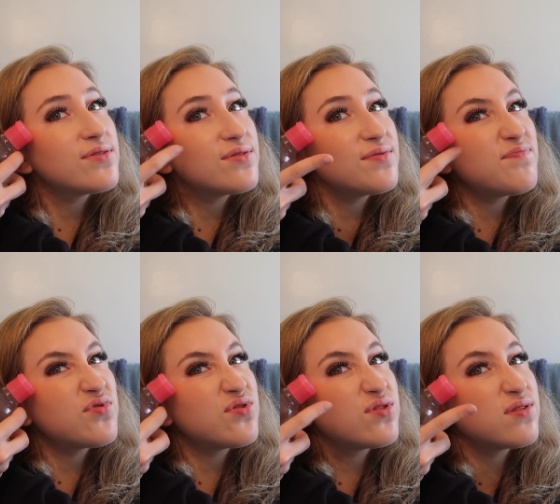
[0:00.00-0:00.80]

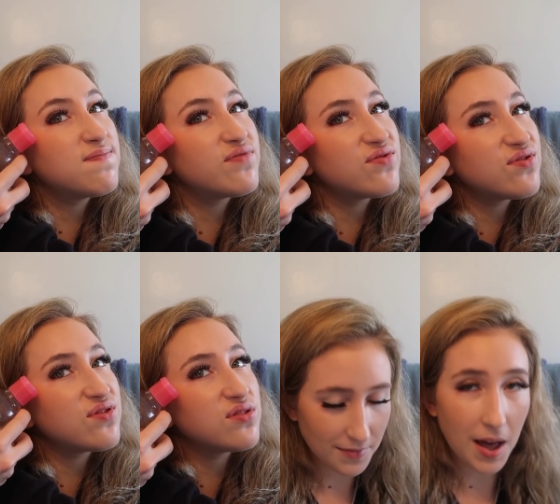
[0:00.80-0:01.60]

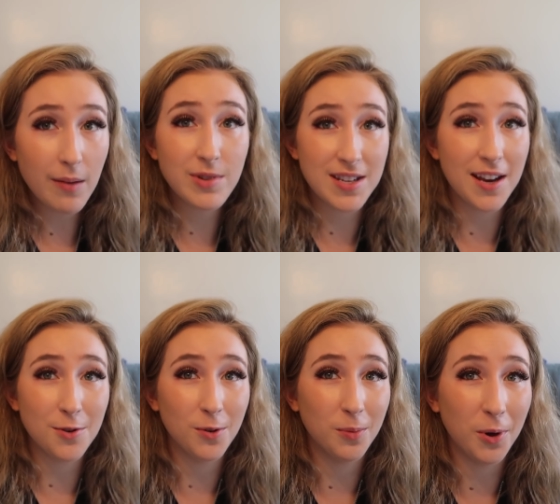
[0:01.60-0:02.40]
I'm a 10 year old